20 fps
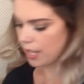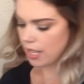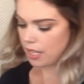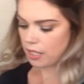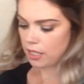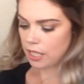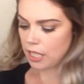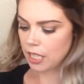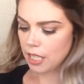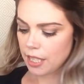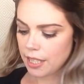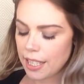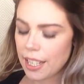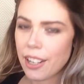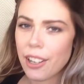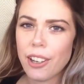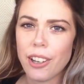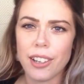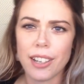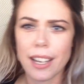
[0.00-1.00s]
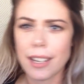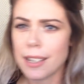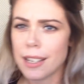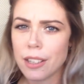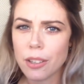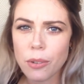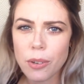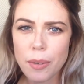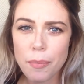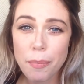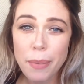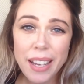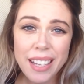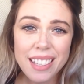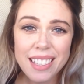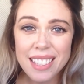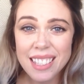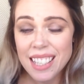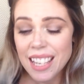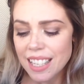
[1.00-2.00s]
out. Then I heard another one
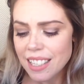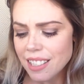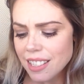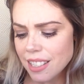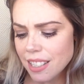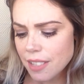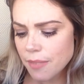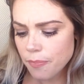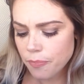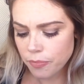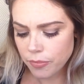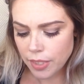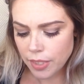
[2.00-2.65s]
bites dust.